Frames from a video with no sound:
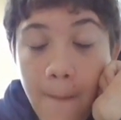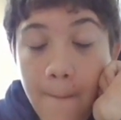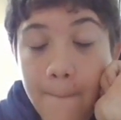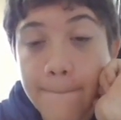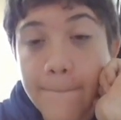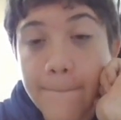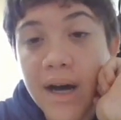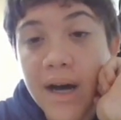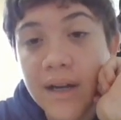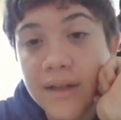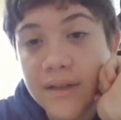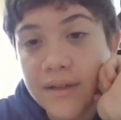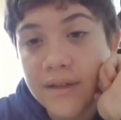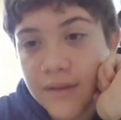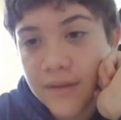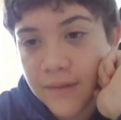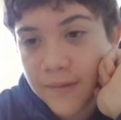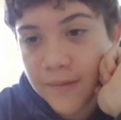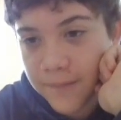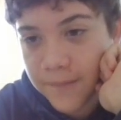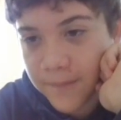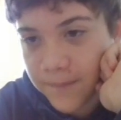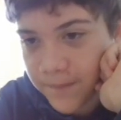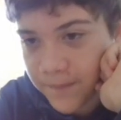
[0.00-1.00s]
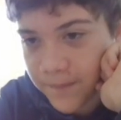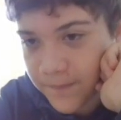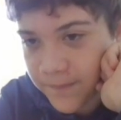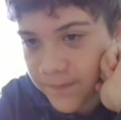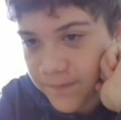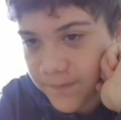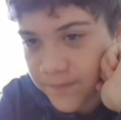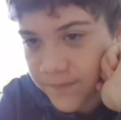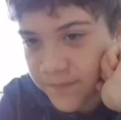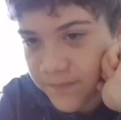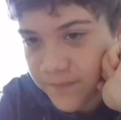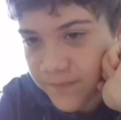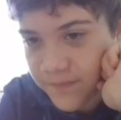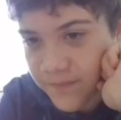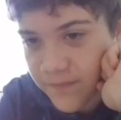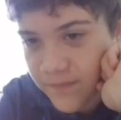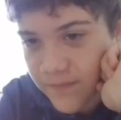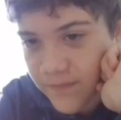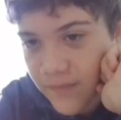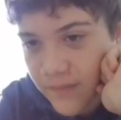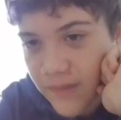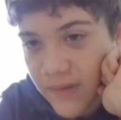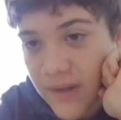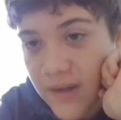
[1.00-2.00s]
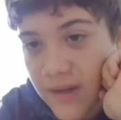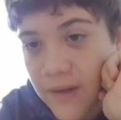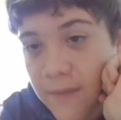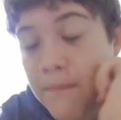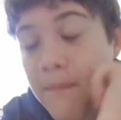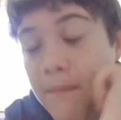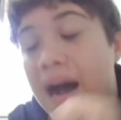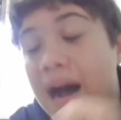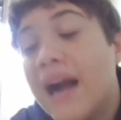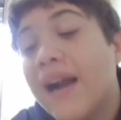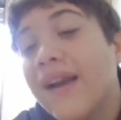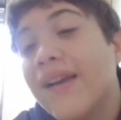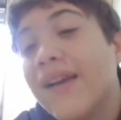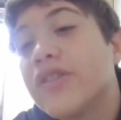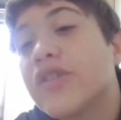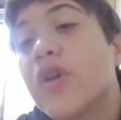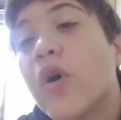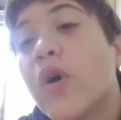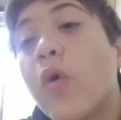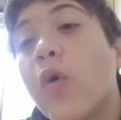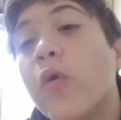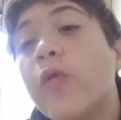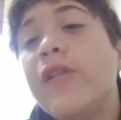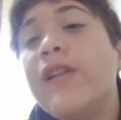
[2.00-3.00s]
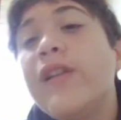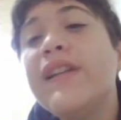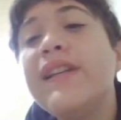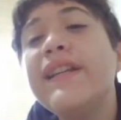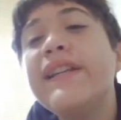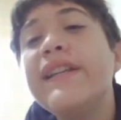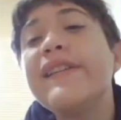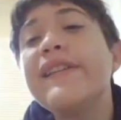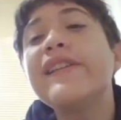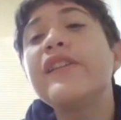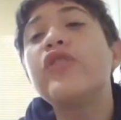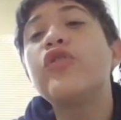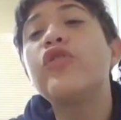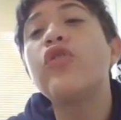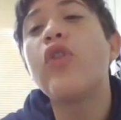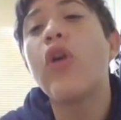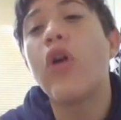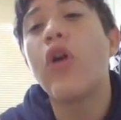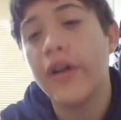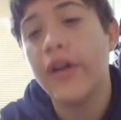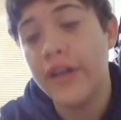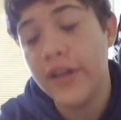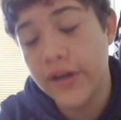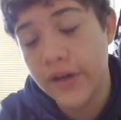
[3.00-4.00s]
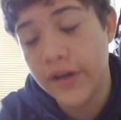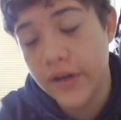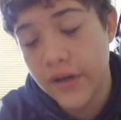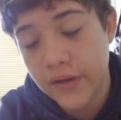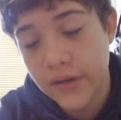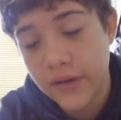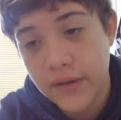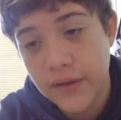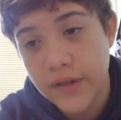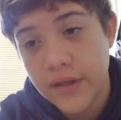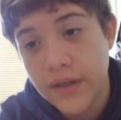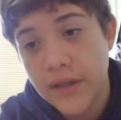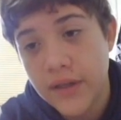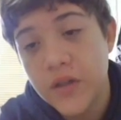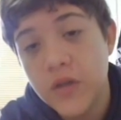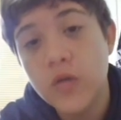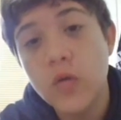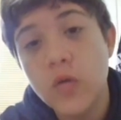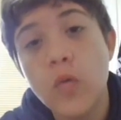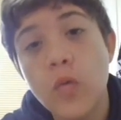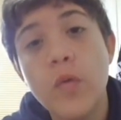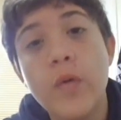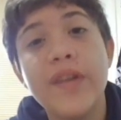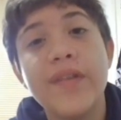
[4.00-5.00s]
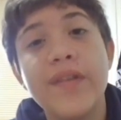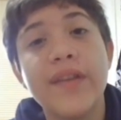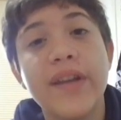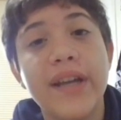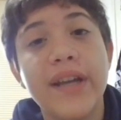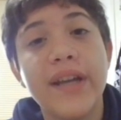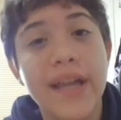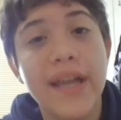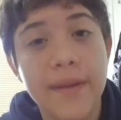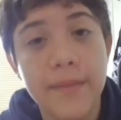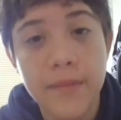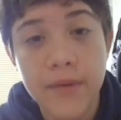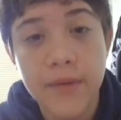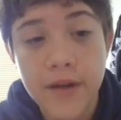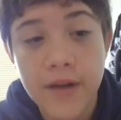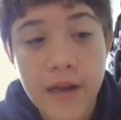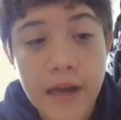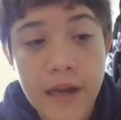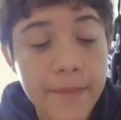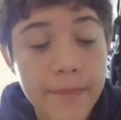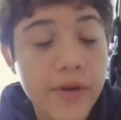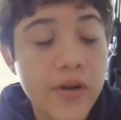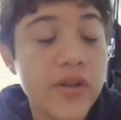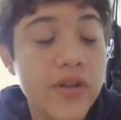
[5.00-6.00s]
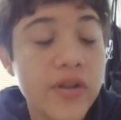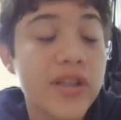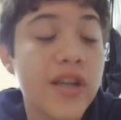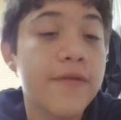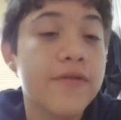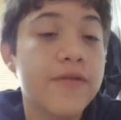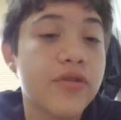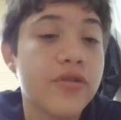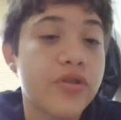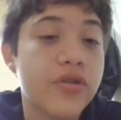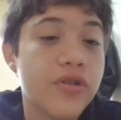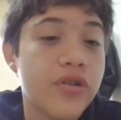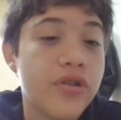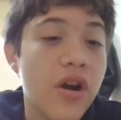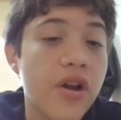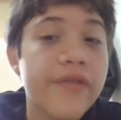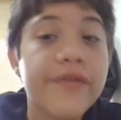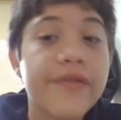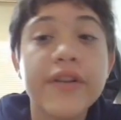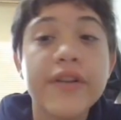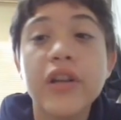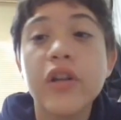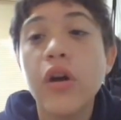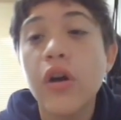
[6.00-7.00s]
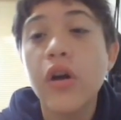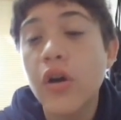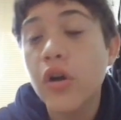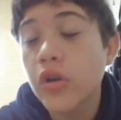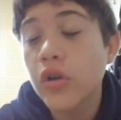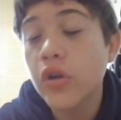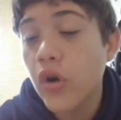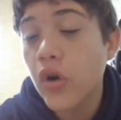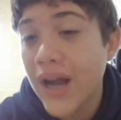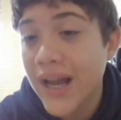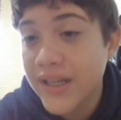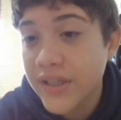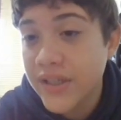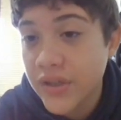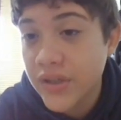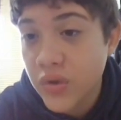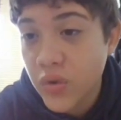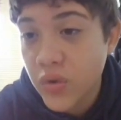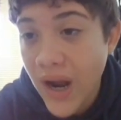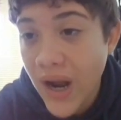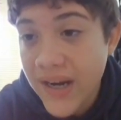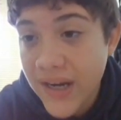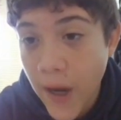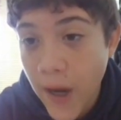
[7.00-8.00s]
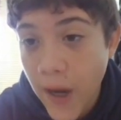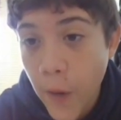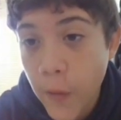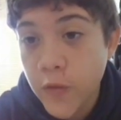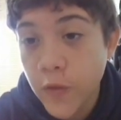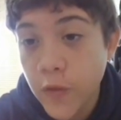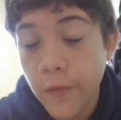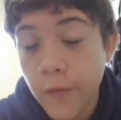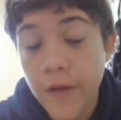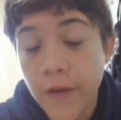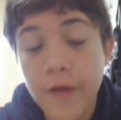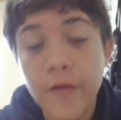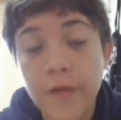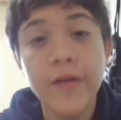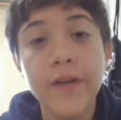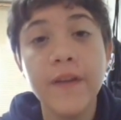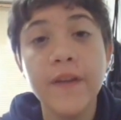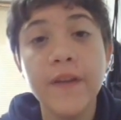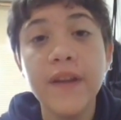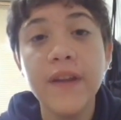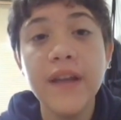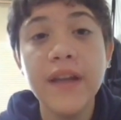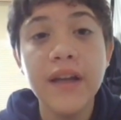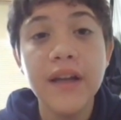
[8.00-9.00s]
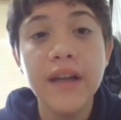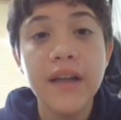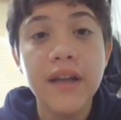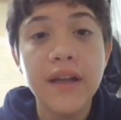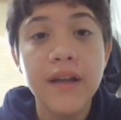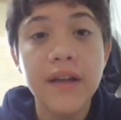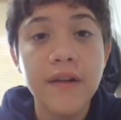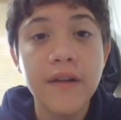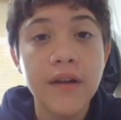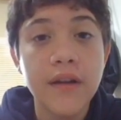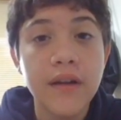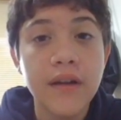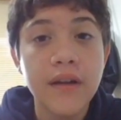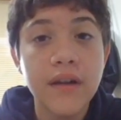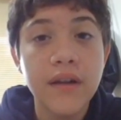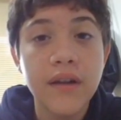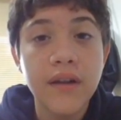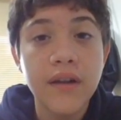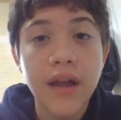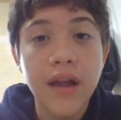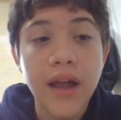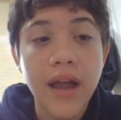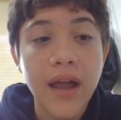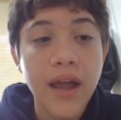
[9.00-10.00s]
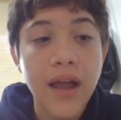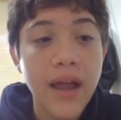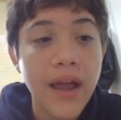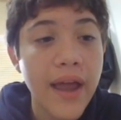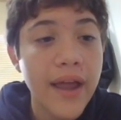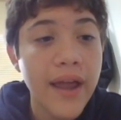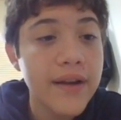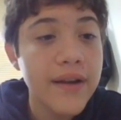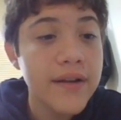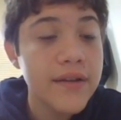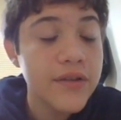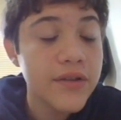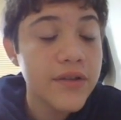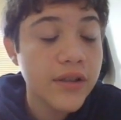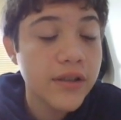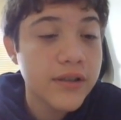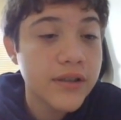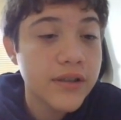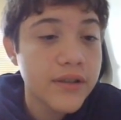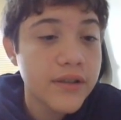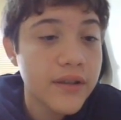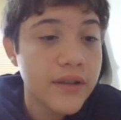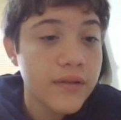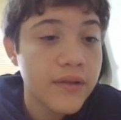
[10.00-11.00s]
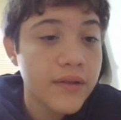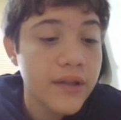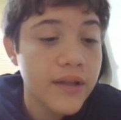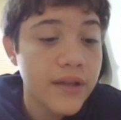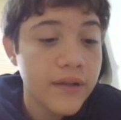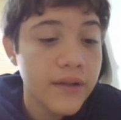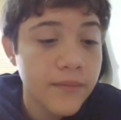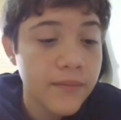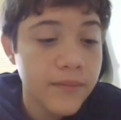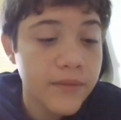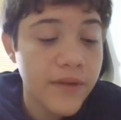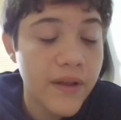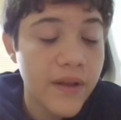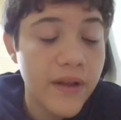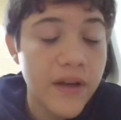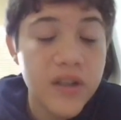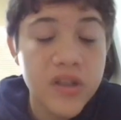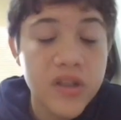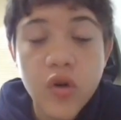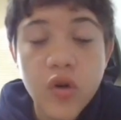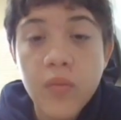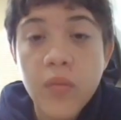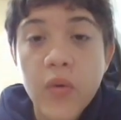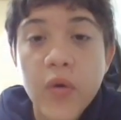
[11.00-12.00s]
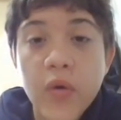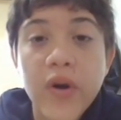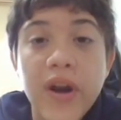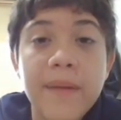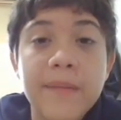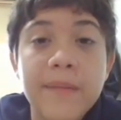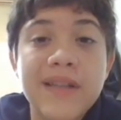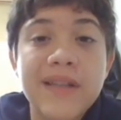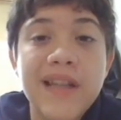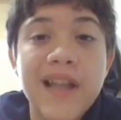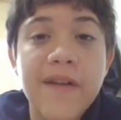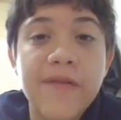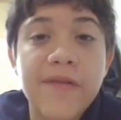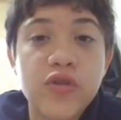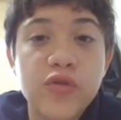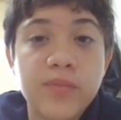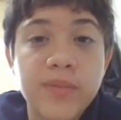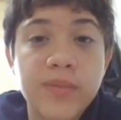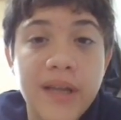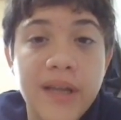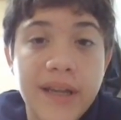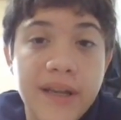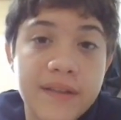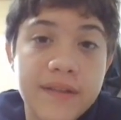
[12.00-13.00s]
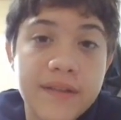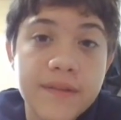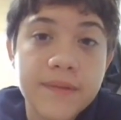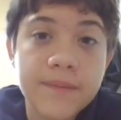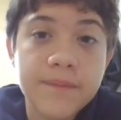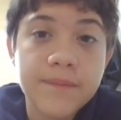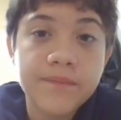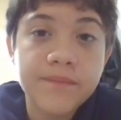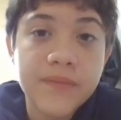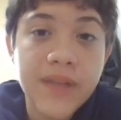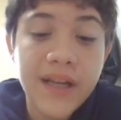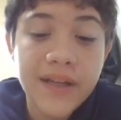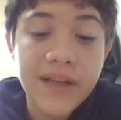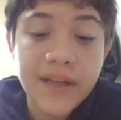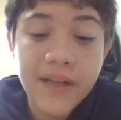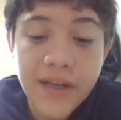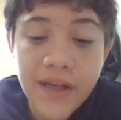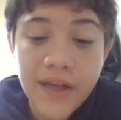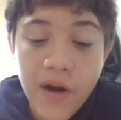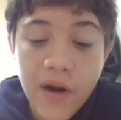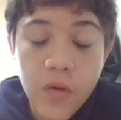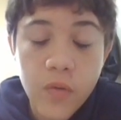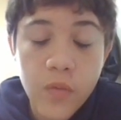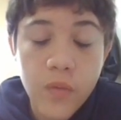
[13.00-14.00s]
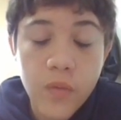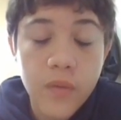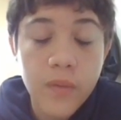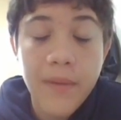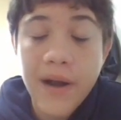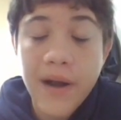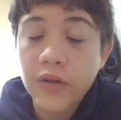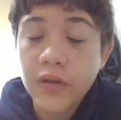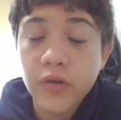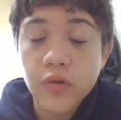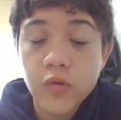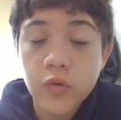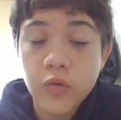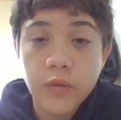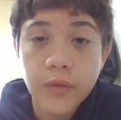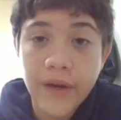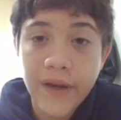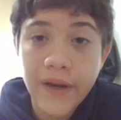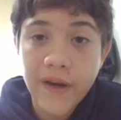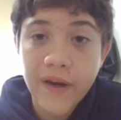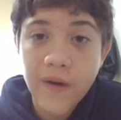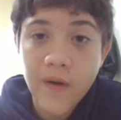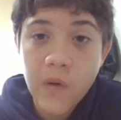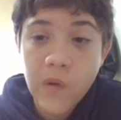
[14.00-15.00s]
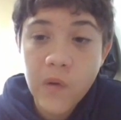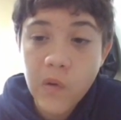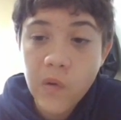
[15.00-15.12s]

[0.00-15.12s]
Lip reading: But Magnus only needs a draw here to win the game. Because after draw, the clock has run out of everything. And just, there's no more games left to play it. And Magnus will win.